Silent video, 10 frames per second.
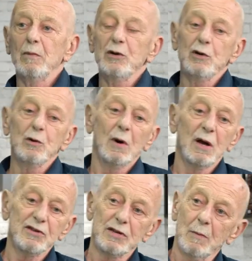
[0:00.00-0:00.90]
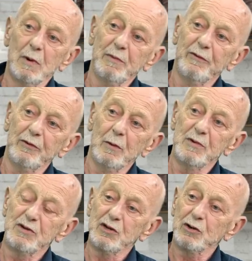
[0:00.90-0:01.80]
and do our summer
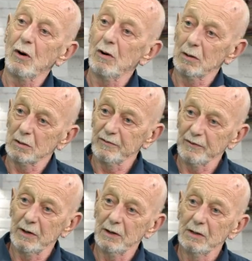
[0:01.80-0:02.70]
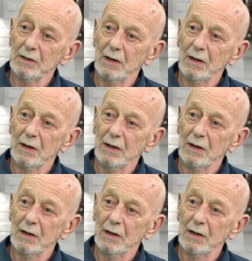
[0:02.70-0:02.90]
performances choreographer?